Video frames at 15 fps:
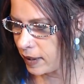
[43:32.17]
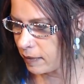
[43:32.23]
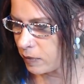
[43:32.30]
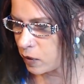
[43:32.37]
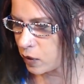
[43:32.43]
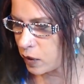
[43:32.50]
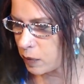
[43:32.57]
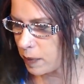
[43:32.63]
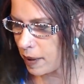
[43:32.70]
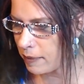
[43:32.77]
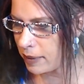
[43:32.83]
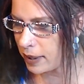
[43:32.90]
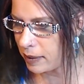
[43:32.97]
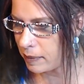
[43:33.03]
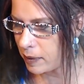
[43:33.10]
I'm sure his
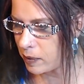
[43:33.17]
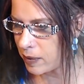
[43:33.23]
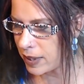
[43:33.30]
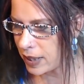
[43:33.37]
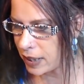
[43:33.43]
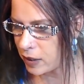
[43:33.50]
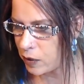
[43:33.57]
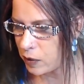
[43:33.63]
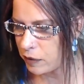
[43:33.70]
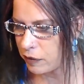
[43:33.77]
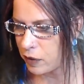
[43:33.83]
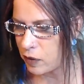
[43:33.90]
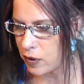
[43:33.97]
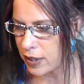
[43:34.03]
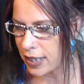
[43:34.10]
Bobby email was linked to a
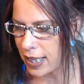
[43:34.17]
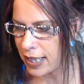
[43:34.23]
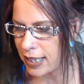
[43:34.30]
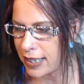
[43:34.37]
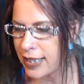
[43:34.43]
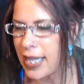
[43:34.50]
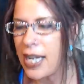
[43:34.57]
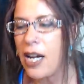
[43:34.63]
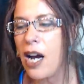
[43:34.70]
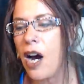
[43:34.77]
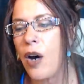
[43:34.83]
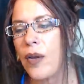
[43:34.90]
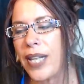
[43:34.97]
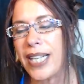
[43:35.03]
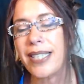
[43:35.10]
few sites.
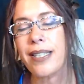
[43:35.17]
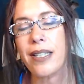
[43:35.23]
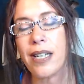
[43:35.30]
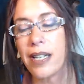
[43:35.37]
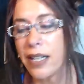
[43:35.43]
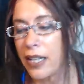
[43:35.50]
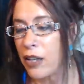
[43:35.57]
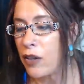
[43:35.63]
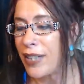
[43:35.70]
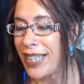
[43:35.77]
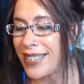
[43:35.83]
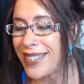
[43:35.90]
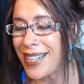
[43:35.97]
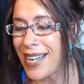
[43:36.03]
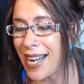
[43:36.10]
Oh, that's another.
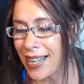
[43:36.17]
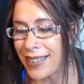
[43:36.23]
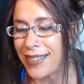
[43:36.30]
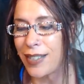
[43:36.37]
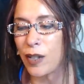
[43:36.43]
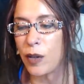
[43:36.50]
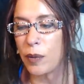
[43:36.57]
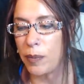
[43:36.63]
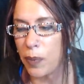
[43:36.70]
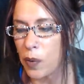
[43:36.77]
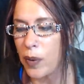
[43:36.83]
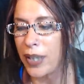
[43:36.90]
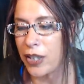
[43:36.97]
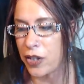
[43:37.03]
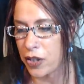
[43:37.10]
That's an excellent
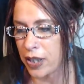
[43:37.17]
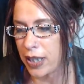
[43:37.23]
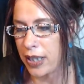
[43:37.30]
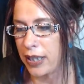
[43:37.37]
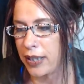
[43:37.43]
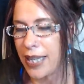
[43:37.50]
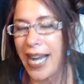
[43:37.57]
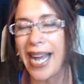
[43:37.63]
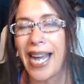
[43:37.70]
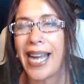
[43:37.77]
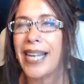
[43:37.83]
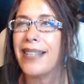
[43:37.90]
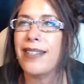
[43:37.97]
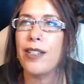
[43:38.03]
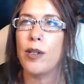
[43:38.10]
point, Shane.
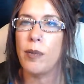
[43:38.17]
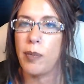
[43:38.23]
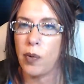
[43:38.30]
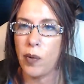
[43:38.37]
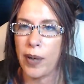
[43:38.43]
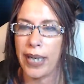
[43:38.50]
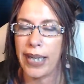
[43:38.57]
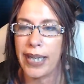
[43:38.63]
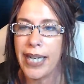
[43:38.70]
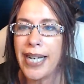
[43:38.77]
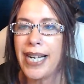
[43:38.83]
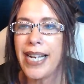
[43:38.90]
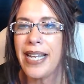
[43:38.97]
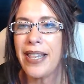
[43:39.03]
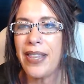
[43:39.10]
Excellent point.
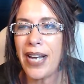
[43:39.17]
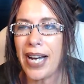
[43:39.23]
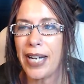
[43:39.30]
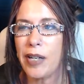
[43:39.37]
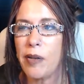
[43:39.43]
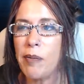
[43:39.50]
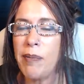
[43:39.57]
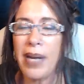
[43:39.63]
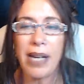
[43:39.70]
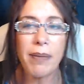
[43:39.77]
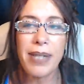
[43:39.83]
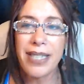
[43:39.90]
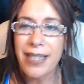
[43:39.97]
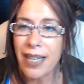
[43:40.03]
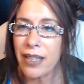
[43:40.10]
That
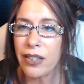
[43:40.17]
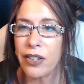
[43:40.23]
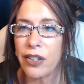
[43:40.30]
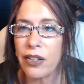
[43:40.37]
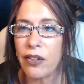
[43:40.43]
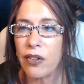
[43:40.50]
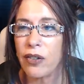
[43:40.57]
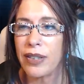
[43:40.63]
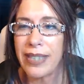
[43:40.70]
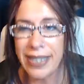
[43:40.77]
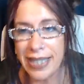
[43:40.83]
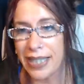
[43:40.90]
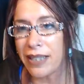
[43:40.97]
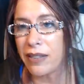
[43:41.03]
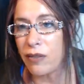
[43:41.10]
maybe Zellner
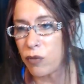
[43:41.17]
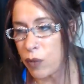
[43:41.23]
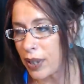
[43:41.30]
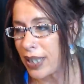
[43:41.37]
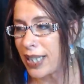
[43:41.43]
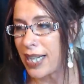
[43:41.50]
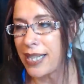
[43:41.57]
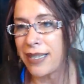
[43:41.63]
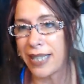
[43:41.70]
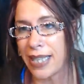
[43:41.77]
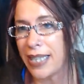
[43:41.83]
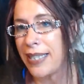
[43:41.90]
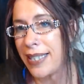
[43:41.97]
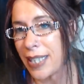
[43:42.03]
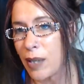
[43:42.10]
did realize that
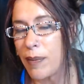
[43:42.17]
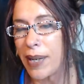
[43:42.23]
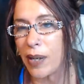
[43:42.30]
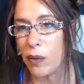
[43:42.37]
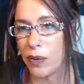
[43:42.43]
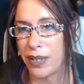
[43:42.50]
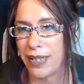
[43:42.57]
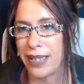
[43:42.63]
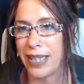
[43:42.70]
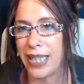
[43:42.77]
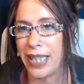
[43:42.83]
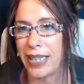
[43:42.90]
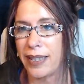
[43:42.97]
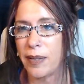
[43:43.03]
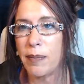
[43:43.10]
his email was
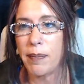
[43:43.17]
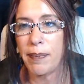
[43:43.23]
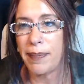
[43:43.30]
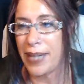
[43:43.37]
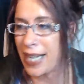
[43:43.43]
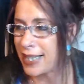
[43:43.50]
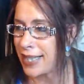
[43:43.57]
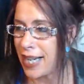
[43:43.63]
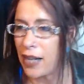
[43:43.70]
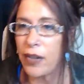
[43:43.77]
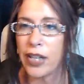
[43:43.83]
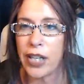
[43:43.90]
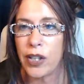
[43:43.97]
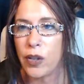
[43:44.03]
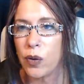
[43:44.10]
linked. That's how
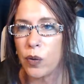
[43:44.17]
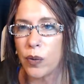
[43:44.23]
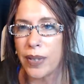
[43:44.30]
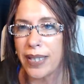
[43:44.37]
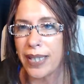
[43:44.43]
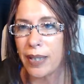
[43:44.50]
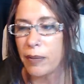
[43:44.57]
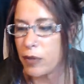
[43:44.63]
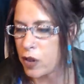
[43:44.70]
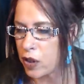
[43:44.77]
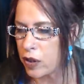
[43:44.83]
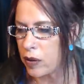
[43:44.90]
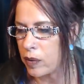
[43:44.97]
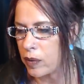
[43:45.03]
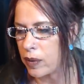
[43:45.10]
they knew it was him
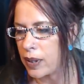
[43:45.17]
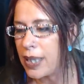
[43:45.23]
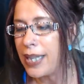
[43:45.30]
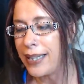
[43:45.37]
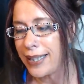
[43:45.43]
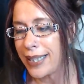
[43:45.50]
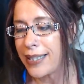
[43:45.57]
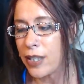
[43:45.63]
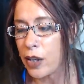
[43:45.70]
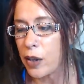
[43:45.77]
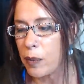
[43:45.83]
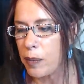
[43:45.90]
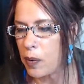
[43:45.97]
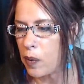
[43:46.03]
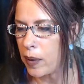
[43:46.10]
too. That's a
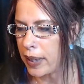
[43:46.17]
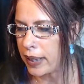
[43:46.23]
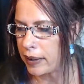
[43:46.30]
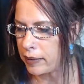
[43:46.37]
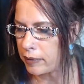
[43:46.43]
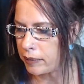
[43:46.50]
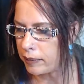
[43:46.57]
good point.